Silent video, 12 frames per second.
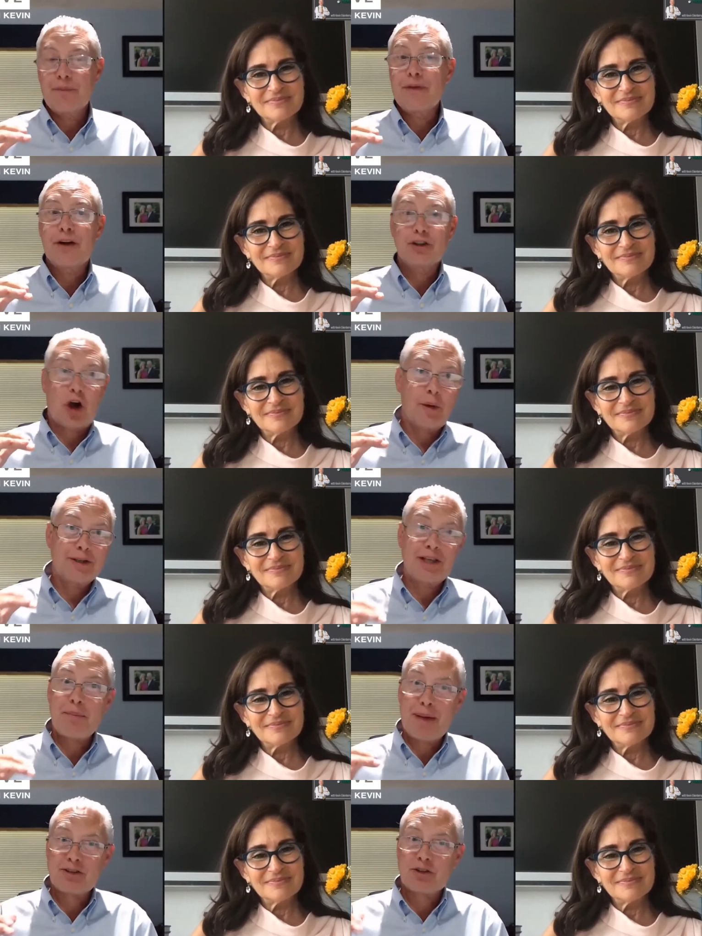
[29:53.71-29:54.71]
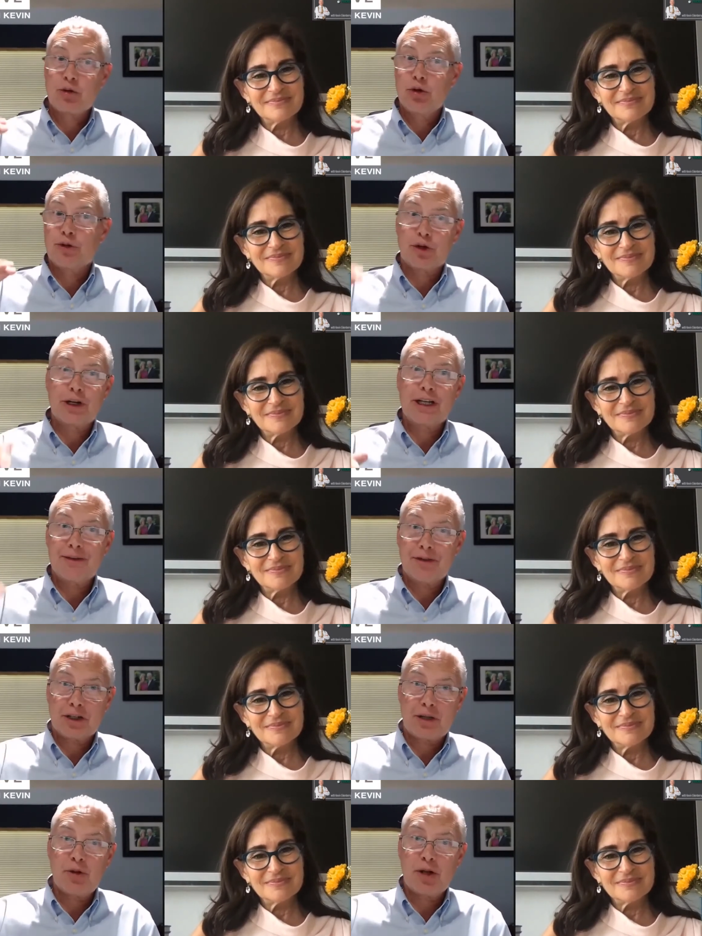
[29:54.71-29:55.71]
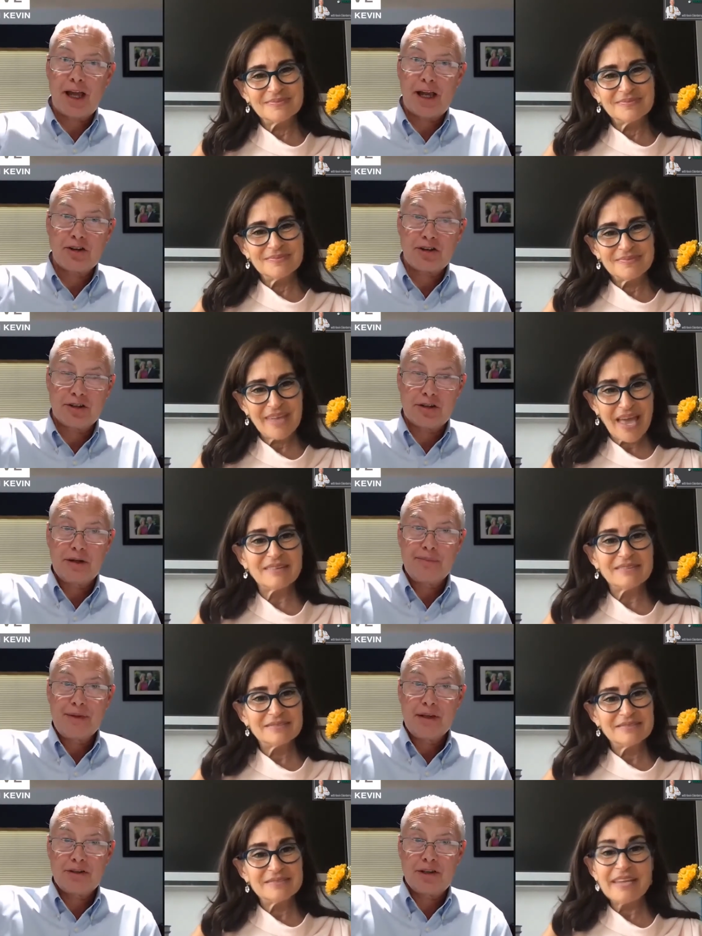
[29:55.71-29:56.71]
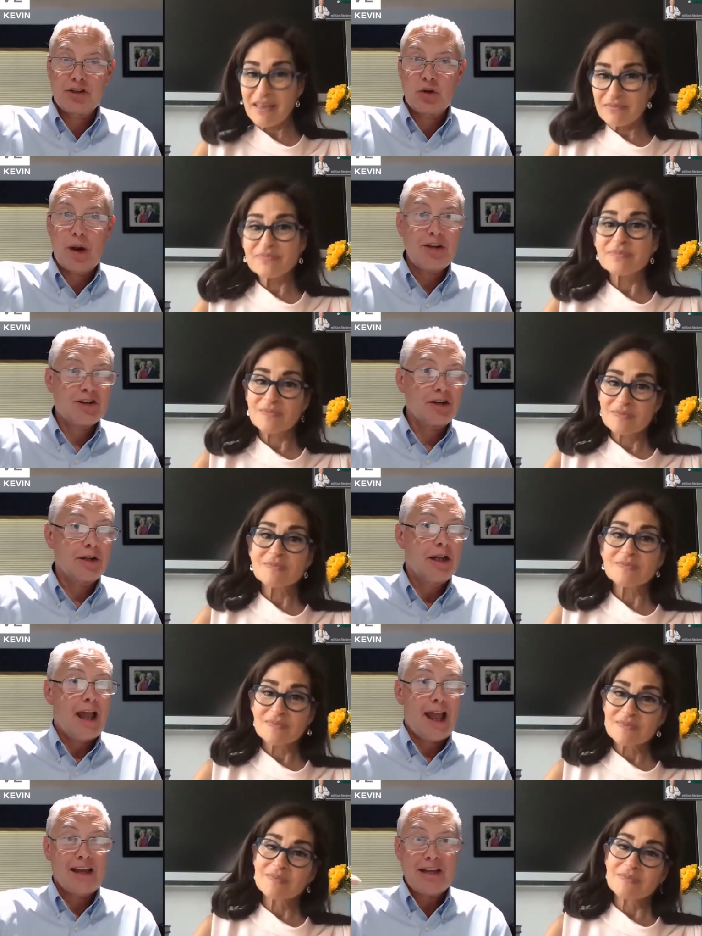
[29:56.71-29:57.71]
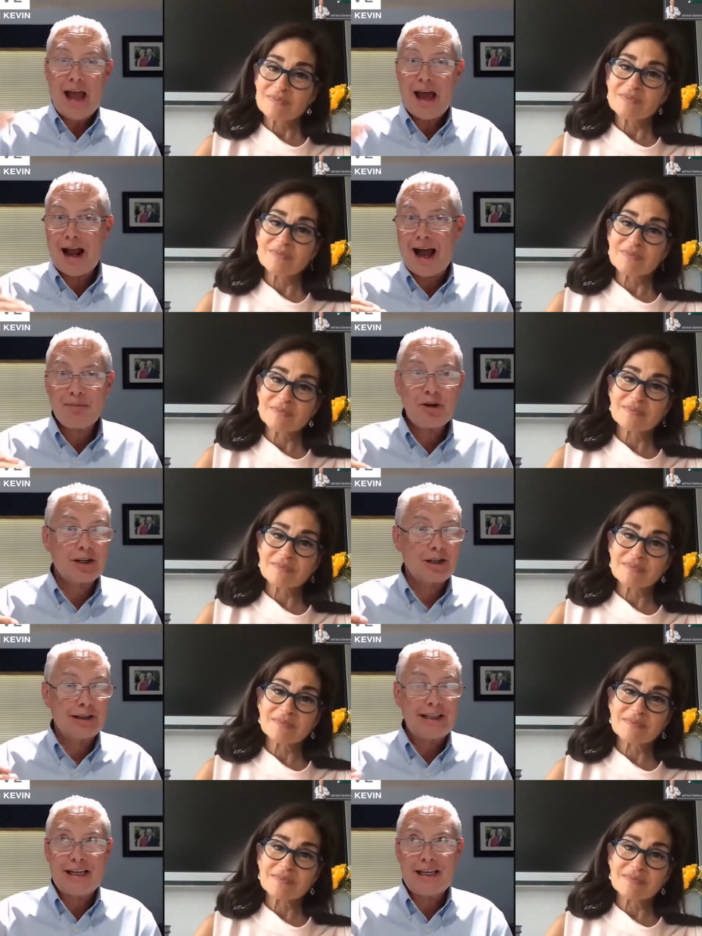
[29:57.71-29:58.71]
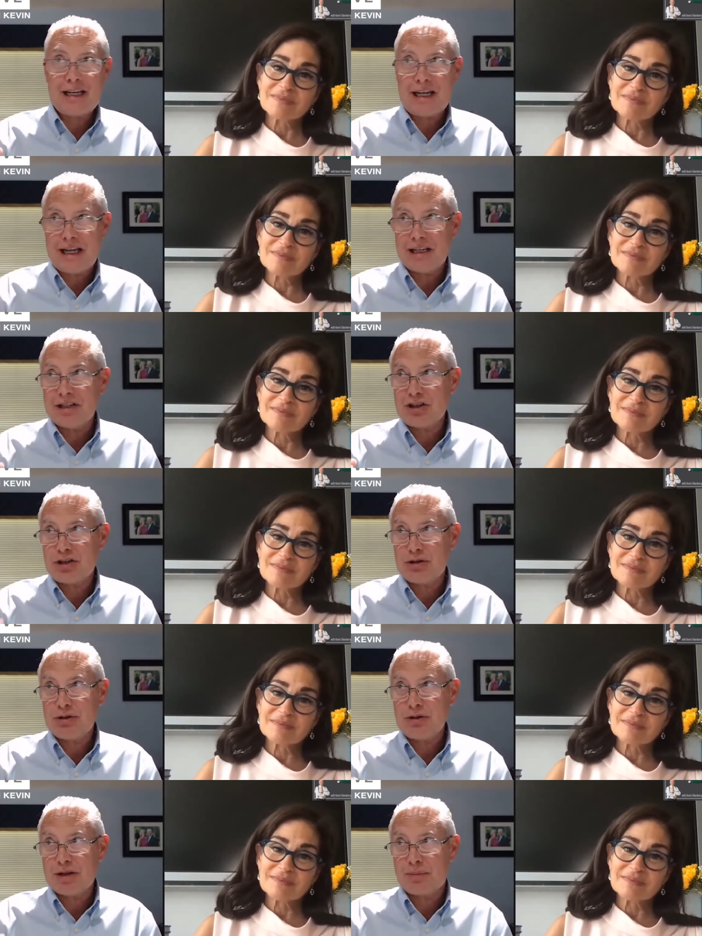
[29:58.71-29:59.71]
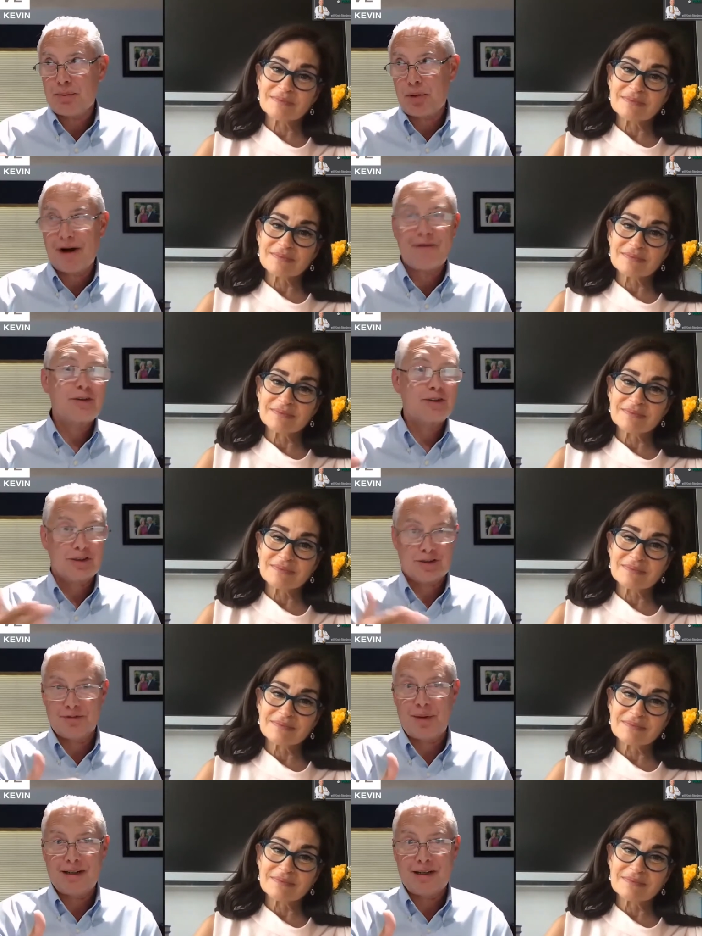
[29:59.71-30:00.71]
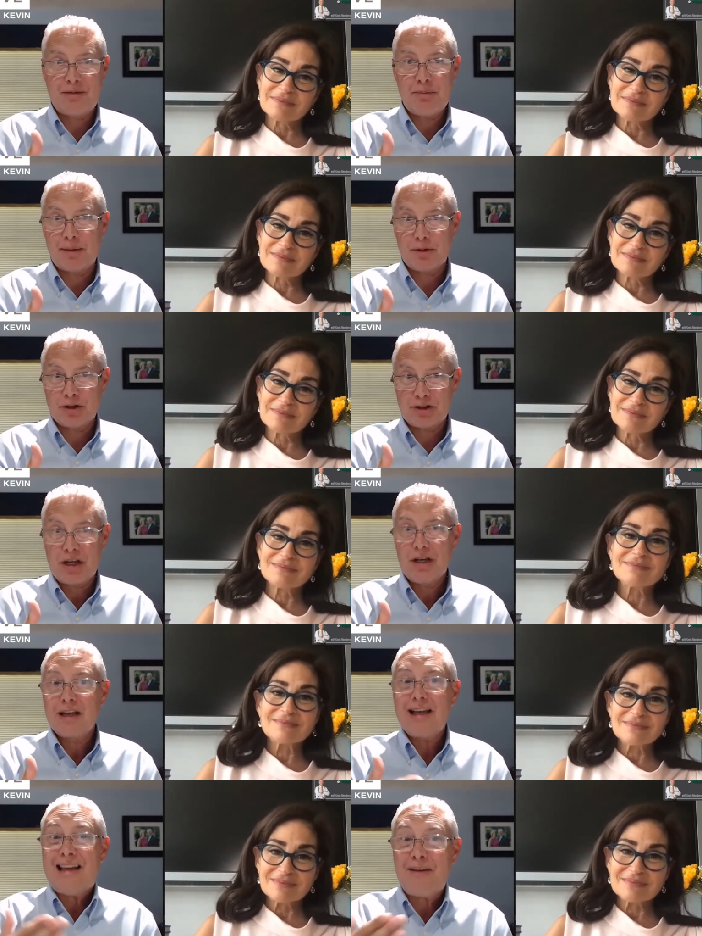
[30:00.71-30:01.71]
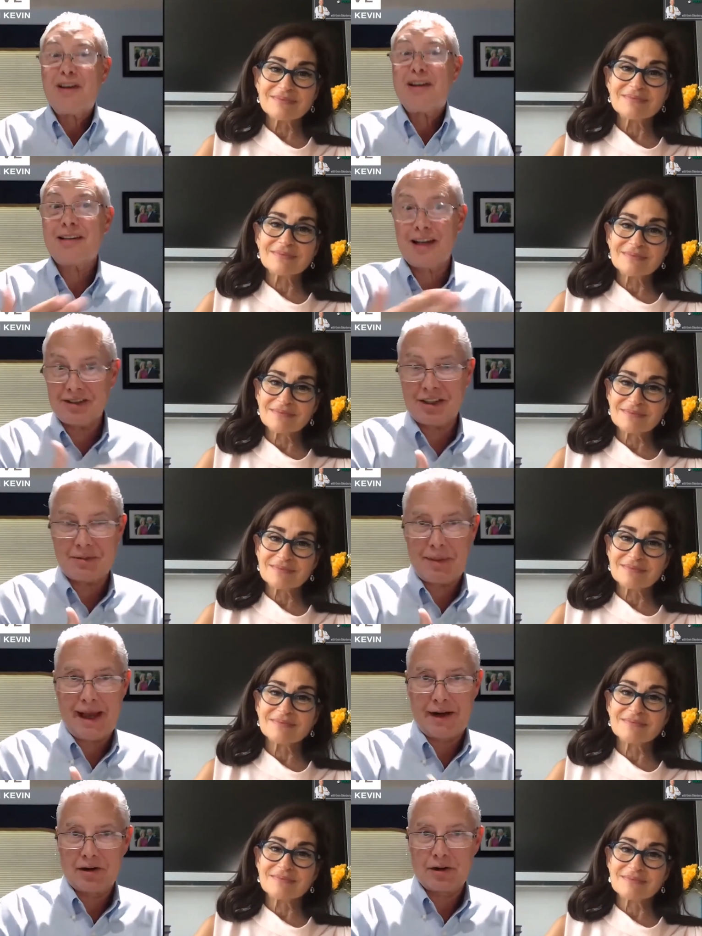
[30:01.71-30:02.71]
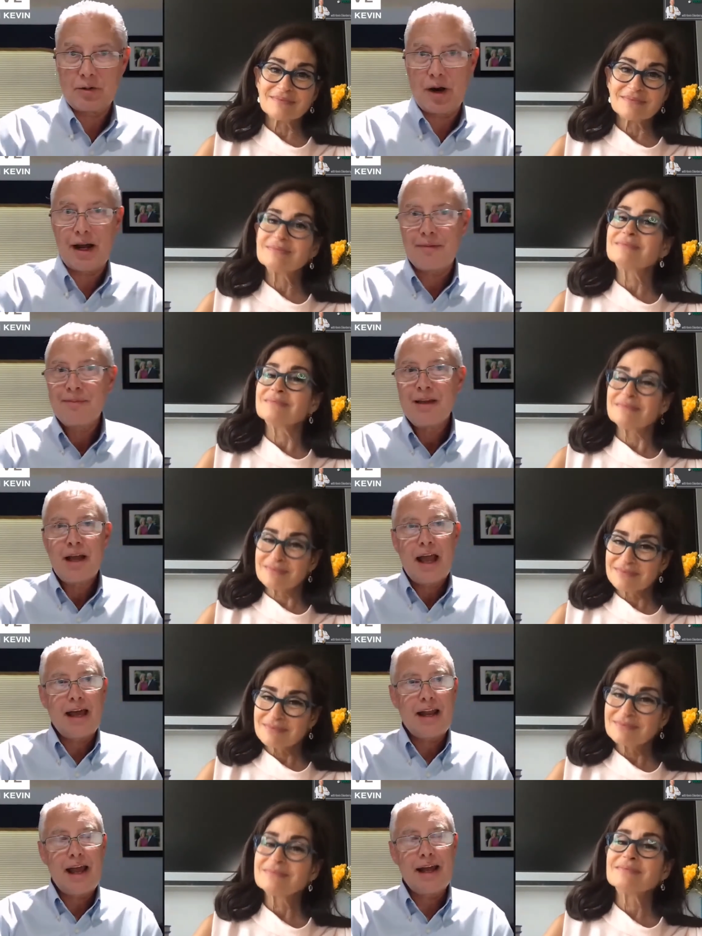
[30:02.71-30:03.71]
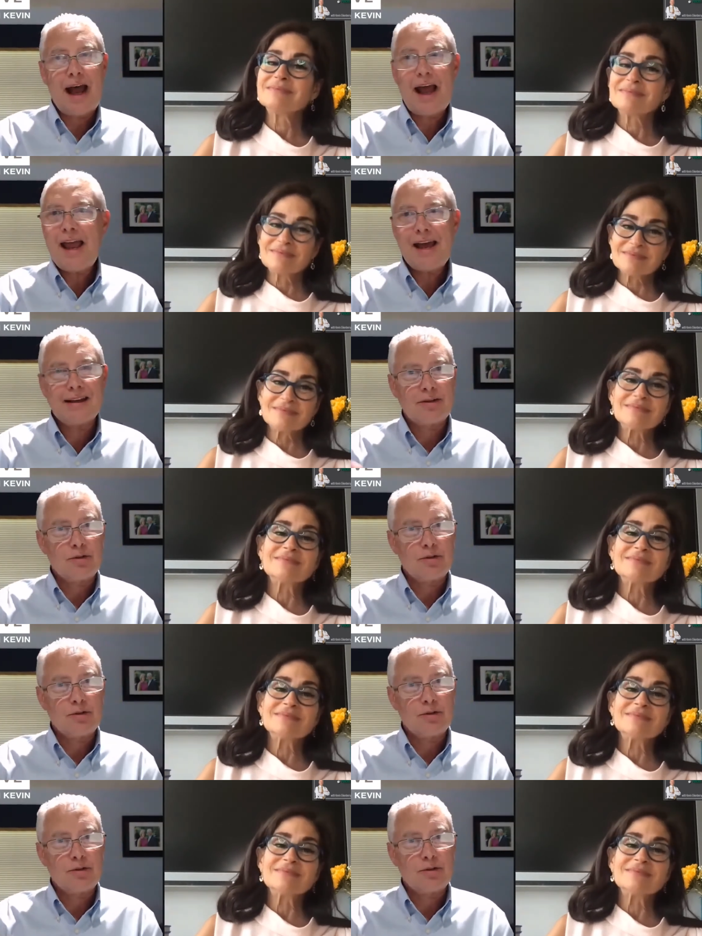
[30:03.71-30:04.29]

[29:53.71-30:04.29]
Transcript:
Speaker 1: There's always a best tool for a given communication situation. And yet I'm going to lean into the preferences of my team members if it doesn't matter, right? And I hadn't